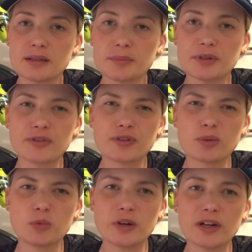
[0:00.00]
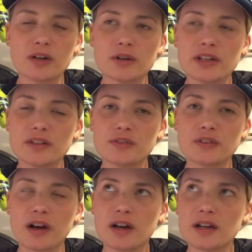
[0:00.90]
perform well if
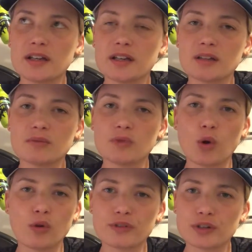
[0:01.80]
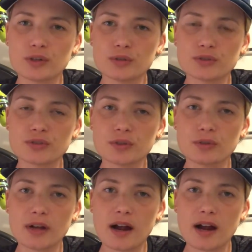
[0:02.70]
I overload on
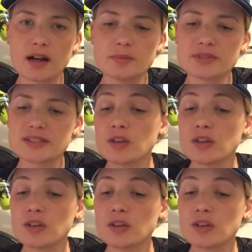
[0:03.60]
carbs.